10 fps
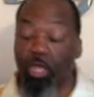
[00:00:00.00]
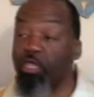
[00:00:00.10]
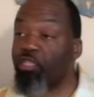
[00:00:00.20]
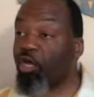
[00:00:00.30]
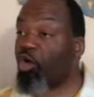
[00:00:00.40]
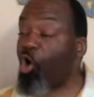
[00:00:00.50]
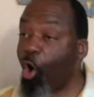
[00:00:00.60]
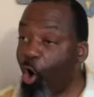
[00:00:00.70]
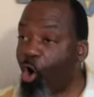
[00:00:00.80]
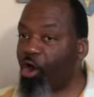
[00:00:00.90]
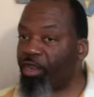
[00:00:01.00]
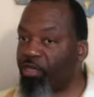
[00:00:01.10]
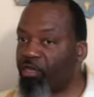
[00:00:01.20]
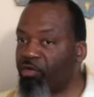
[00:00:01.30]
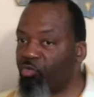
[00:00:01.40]
The
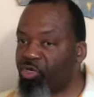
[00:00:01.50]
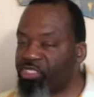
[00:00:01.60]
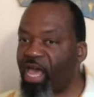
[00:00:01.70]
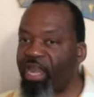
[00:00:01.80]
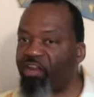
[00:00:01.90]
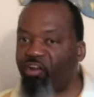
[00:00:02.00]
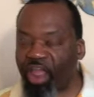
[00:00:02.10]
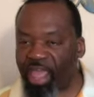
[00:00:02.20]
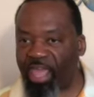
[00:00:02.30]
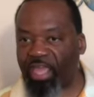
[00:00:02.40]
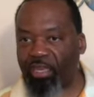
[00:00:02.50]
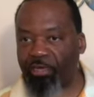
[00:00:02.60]
coin was not in her hand.